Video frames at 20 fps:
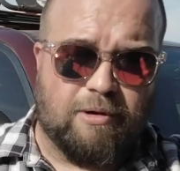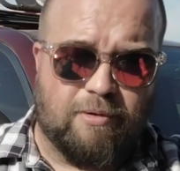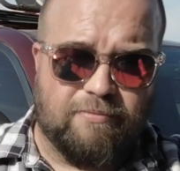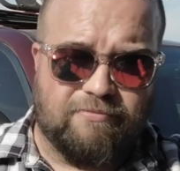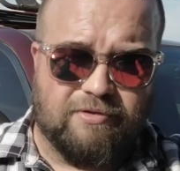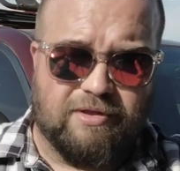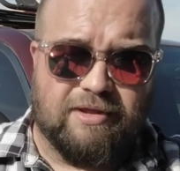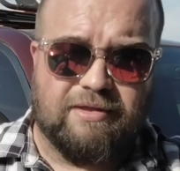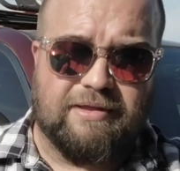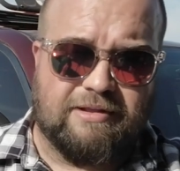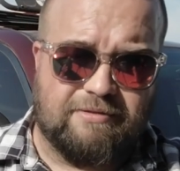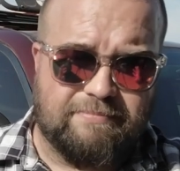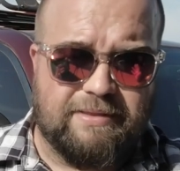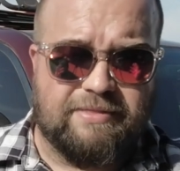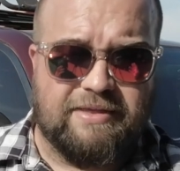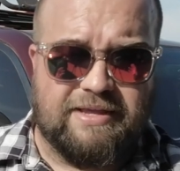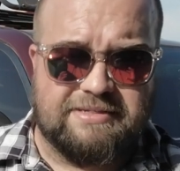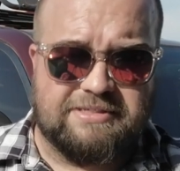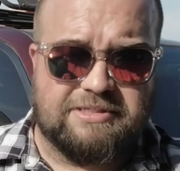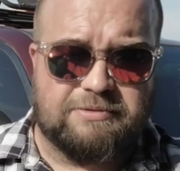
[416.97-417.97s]
Hopefully, that'd be
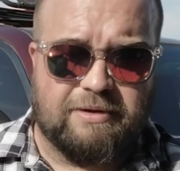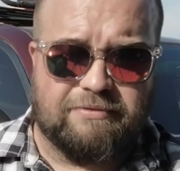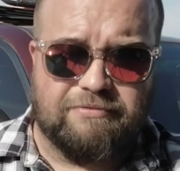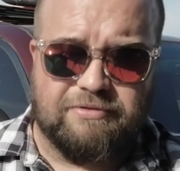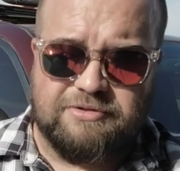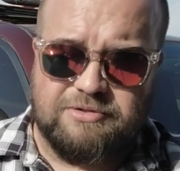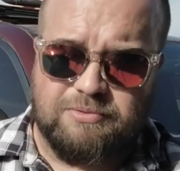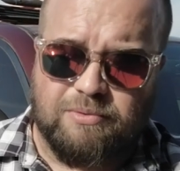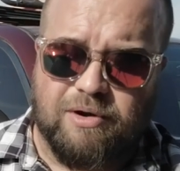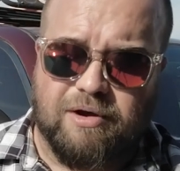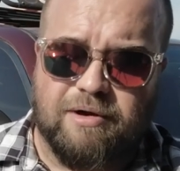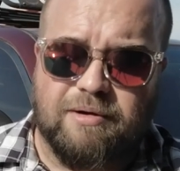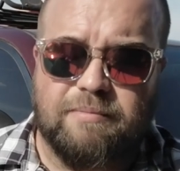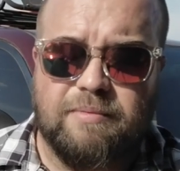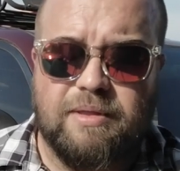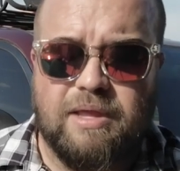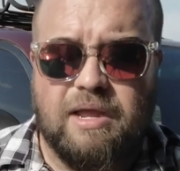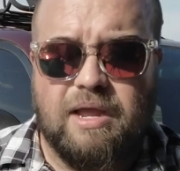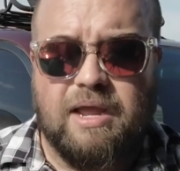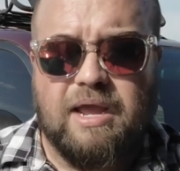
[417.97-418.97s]
the easiest way for this to work.
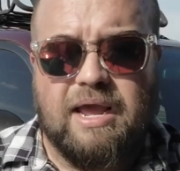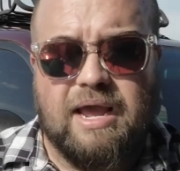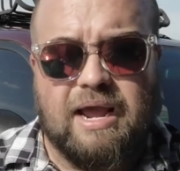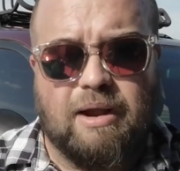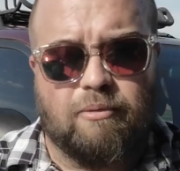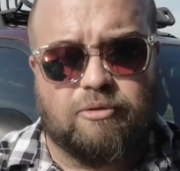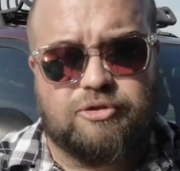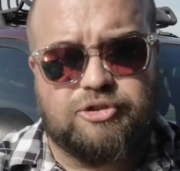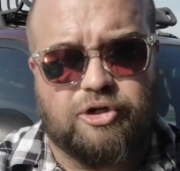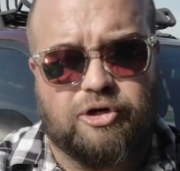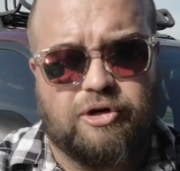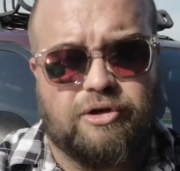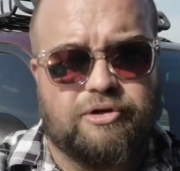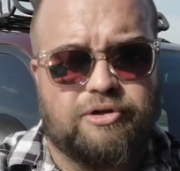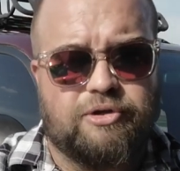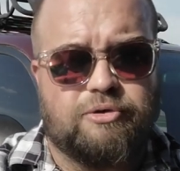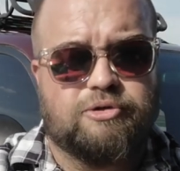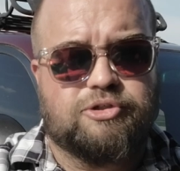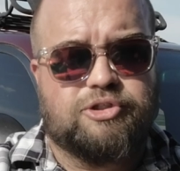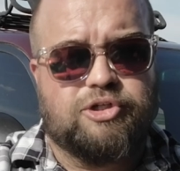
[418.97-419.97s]
What you're going
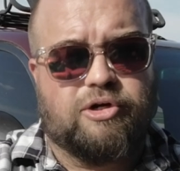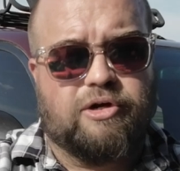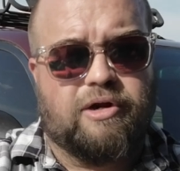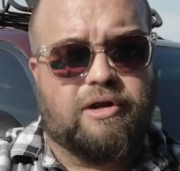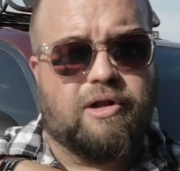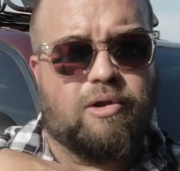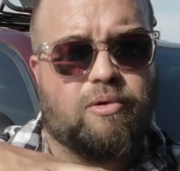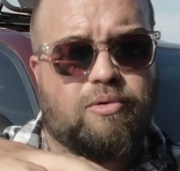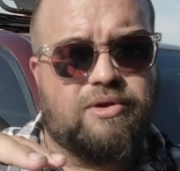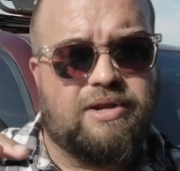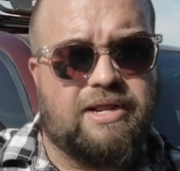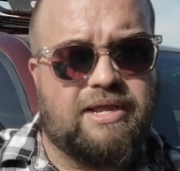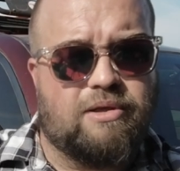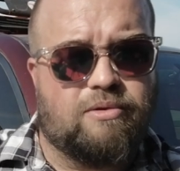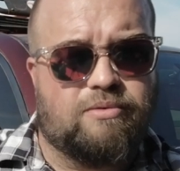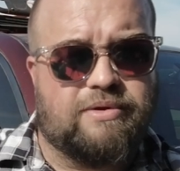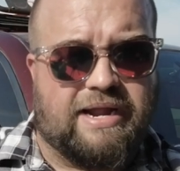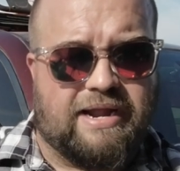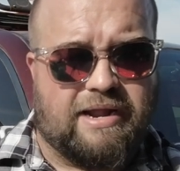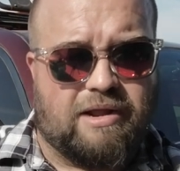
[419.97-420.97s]
to do is you're going to go
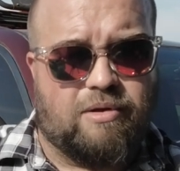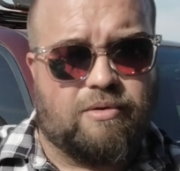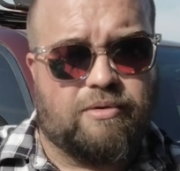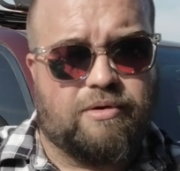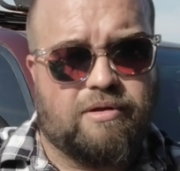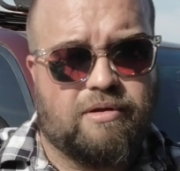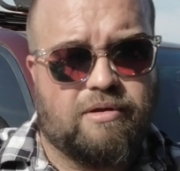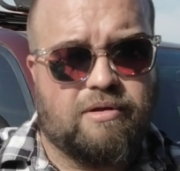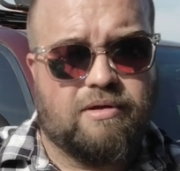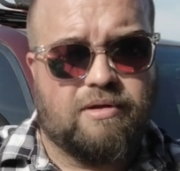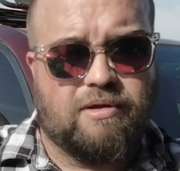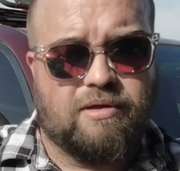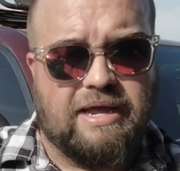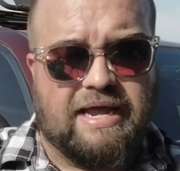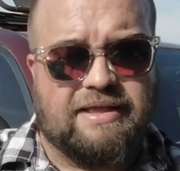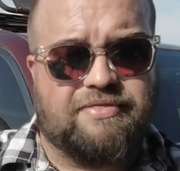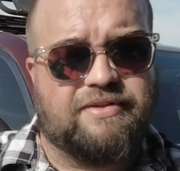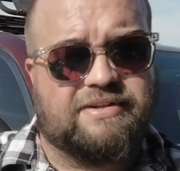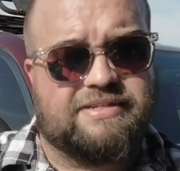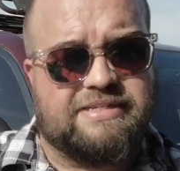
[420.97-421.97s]
kneel down
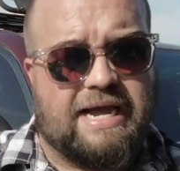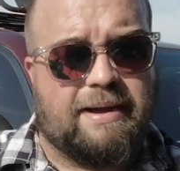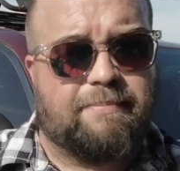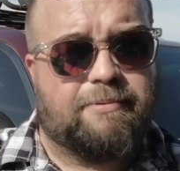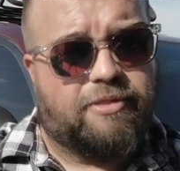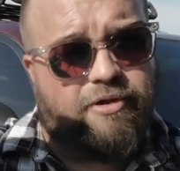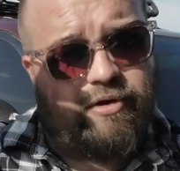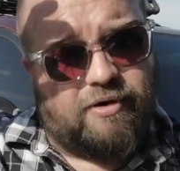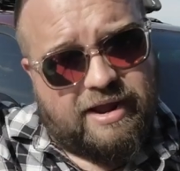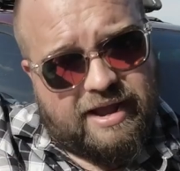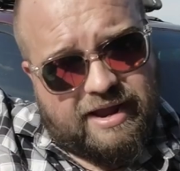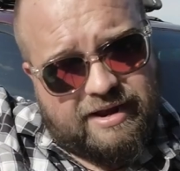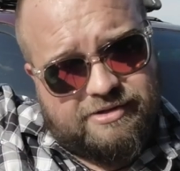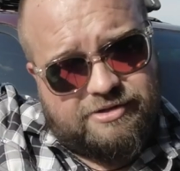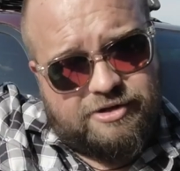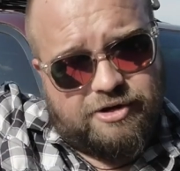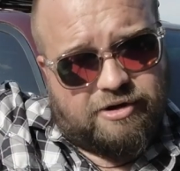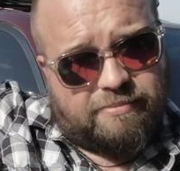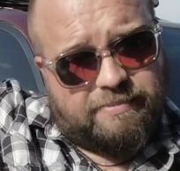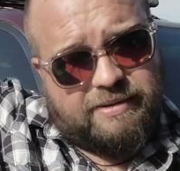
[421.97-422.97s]
at the top of their head.
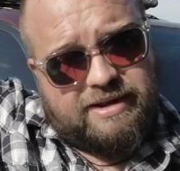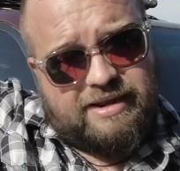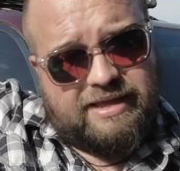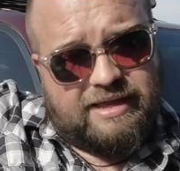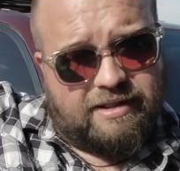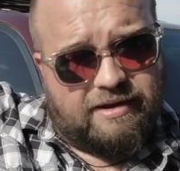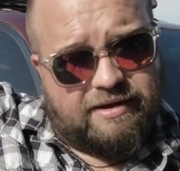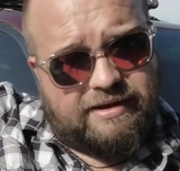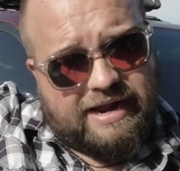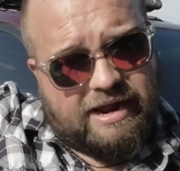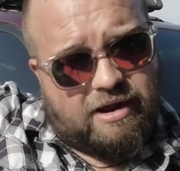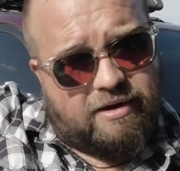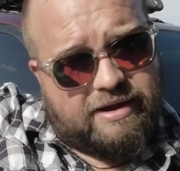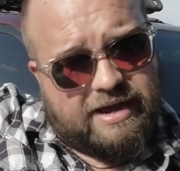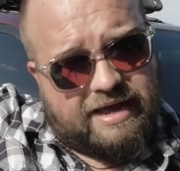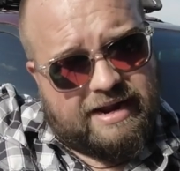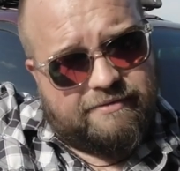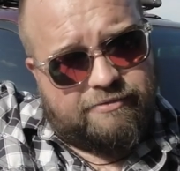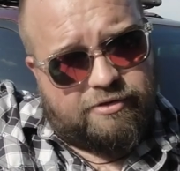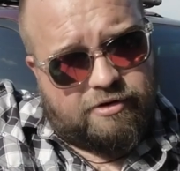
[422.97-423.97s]
So you're going to be kneeling down
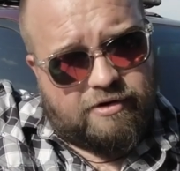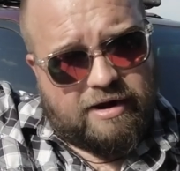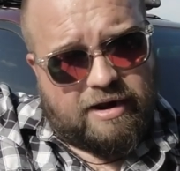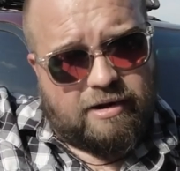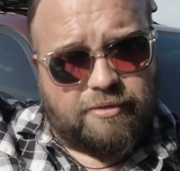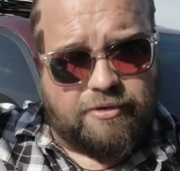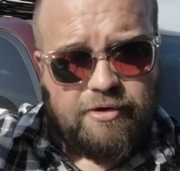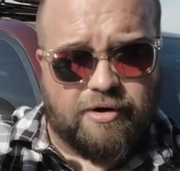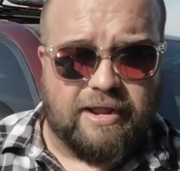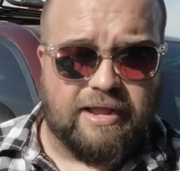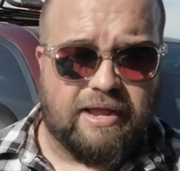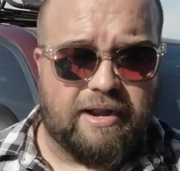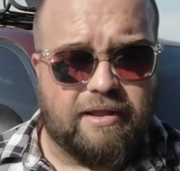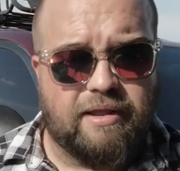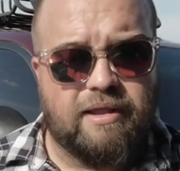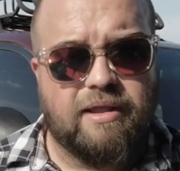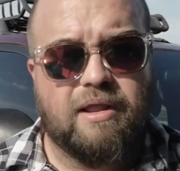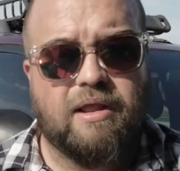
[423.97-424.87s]
kind of at the crown of their head.